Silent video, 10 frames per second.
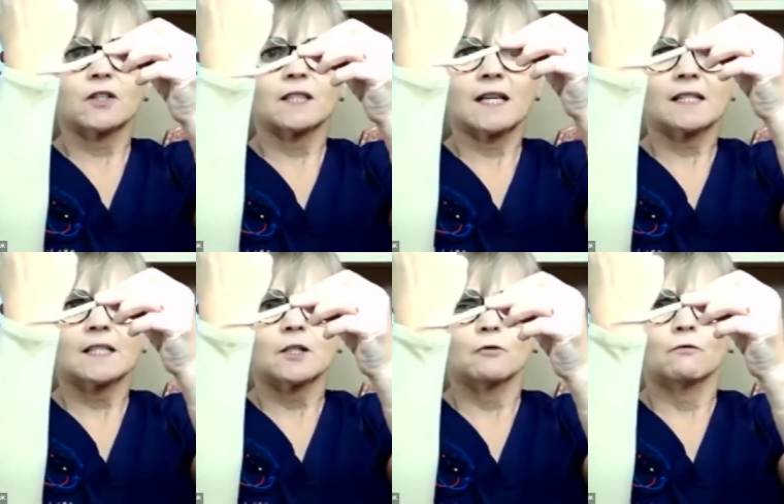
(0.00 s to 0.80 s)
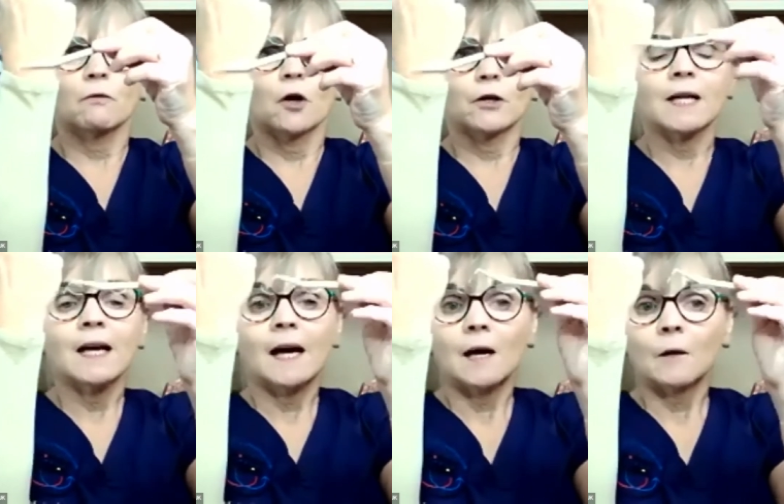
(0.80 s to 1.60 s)
can actually go round.
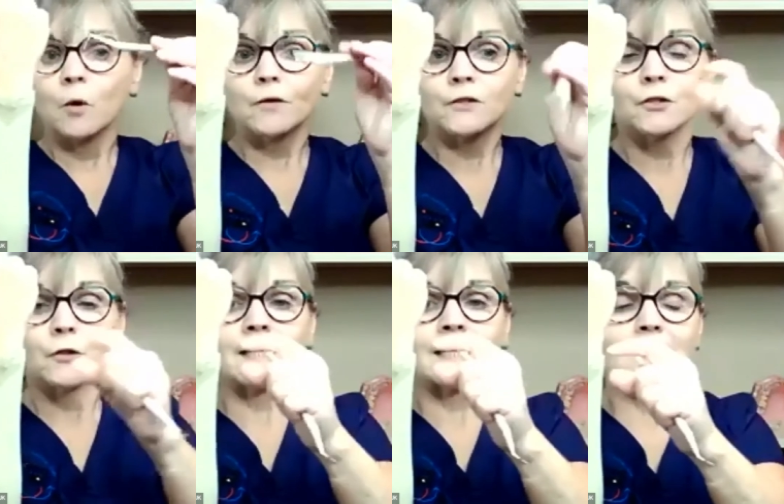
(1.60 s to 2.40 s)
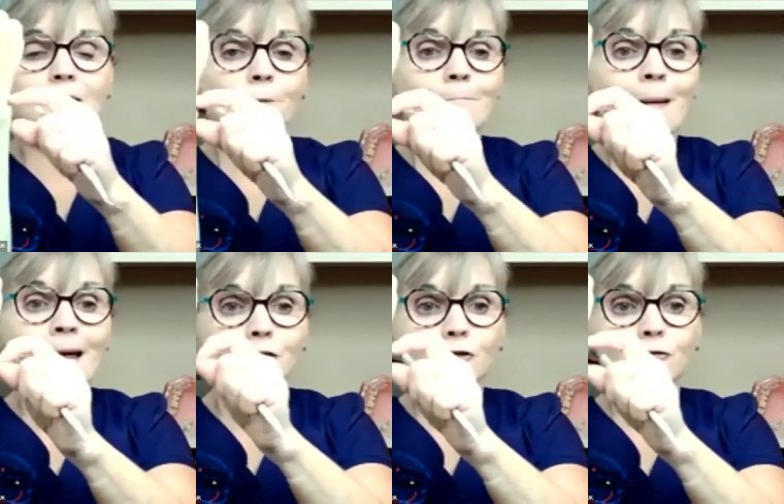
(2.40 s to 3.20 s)
And what they're doing is they're
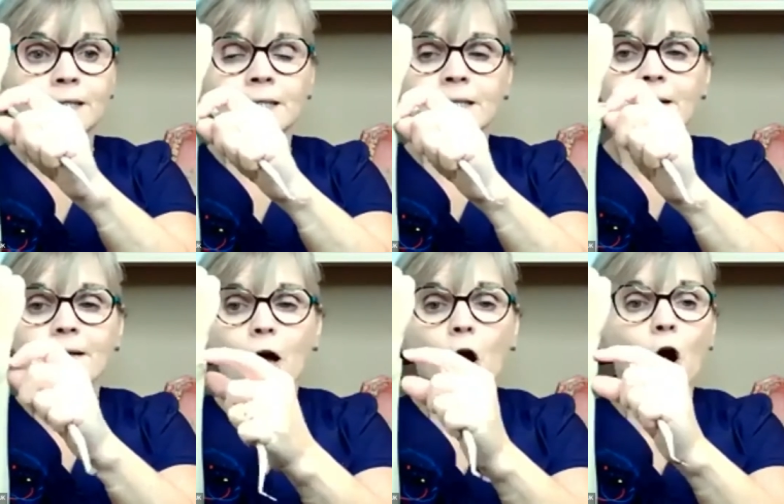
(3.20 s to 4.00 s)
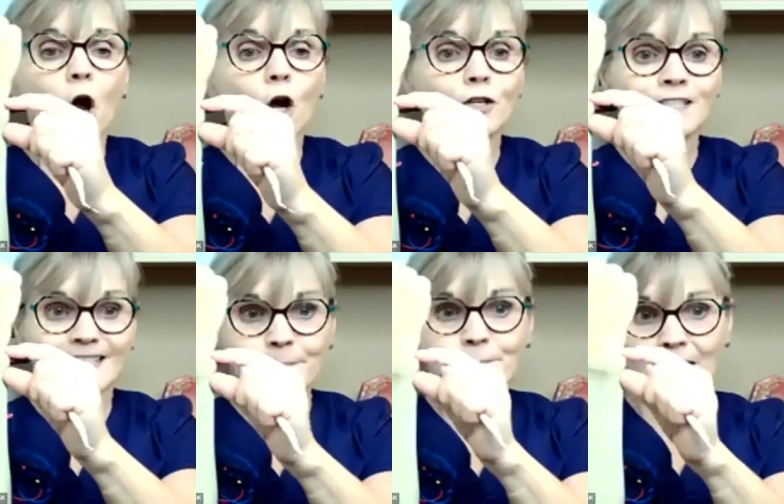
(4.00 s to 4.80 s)
measuring how
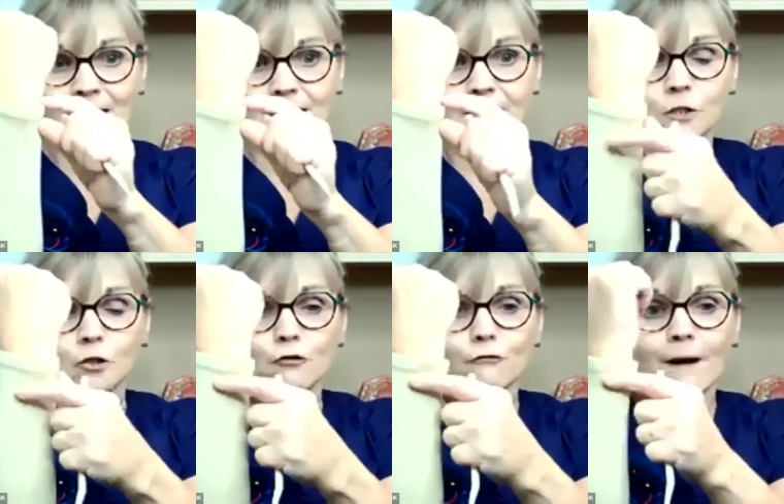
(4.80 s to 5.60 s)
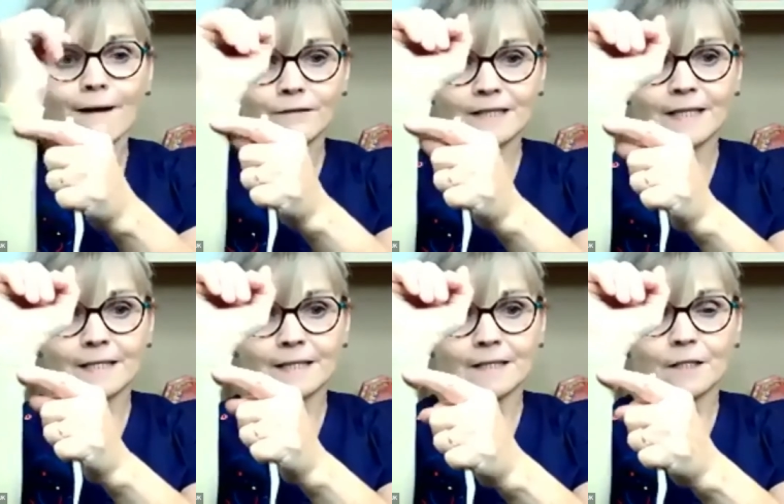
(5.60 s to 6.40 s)
deep that little crevice
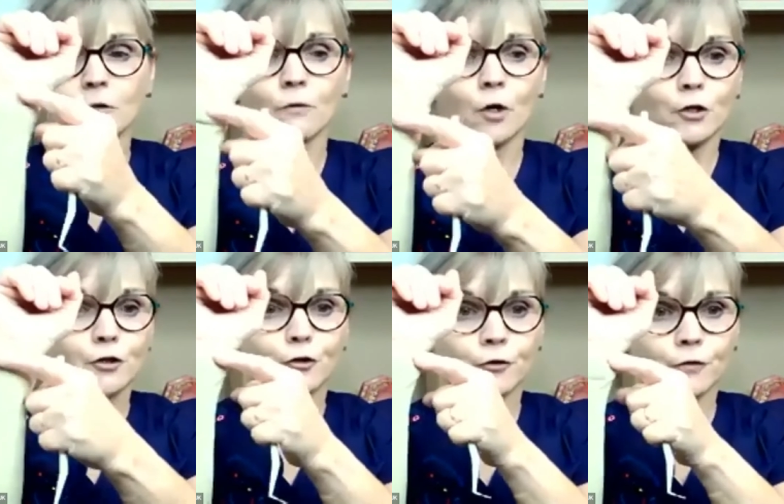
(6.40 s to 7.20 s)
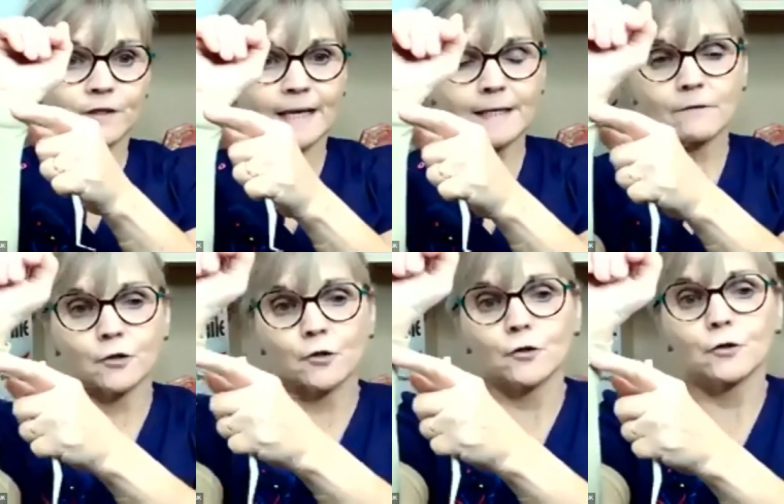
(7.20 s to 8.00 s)
is around your, your
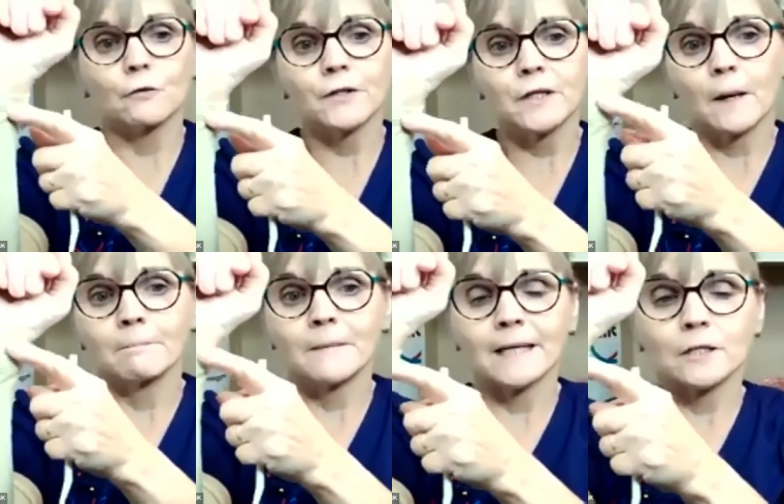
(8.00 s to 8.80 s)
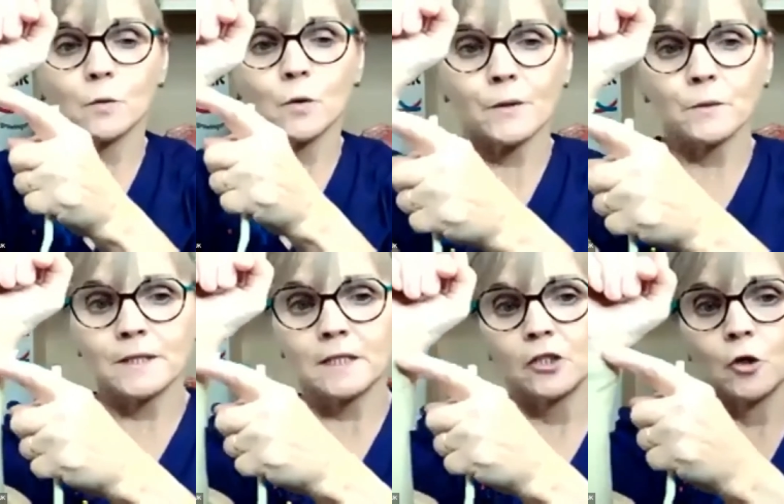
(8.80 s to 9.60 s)
liquid tooth, around the gum lines. What they
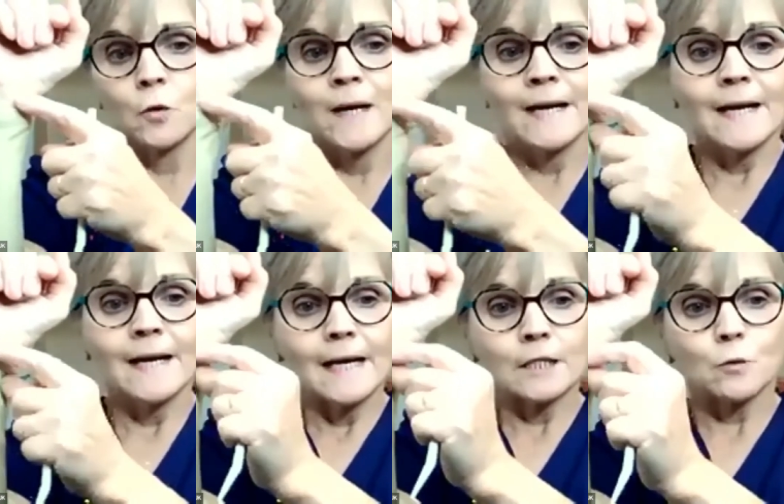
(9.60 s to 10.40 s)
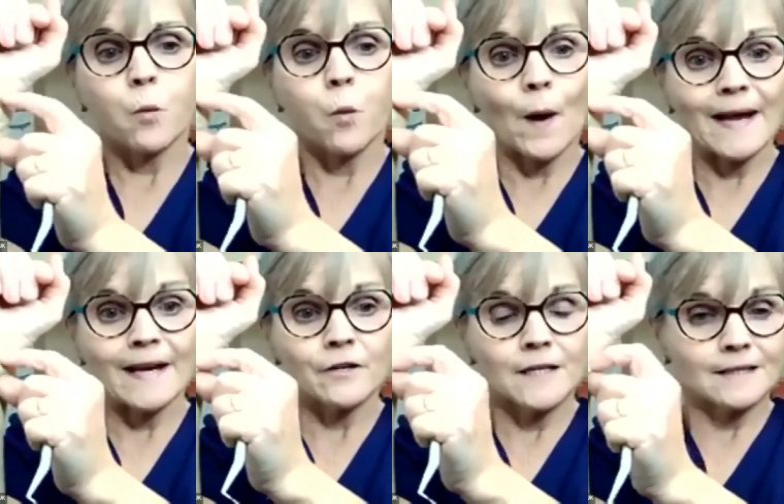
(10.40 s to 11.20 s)
want to know is
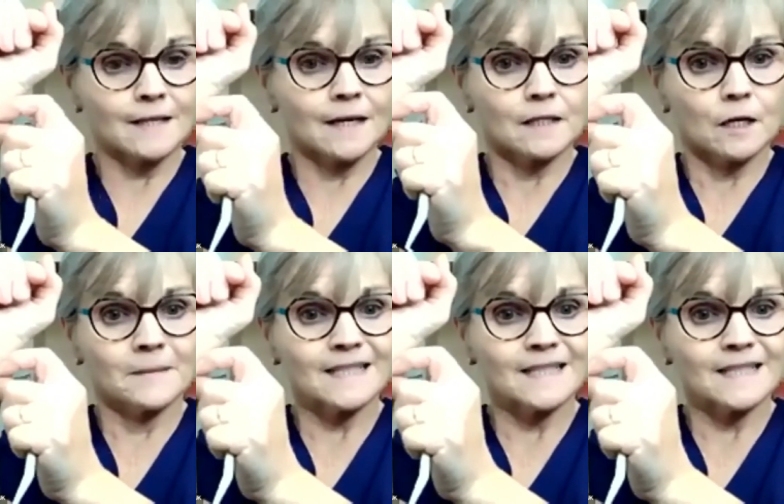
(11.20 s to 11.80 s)
where is that gum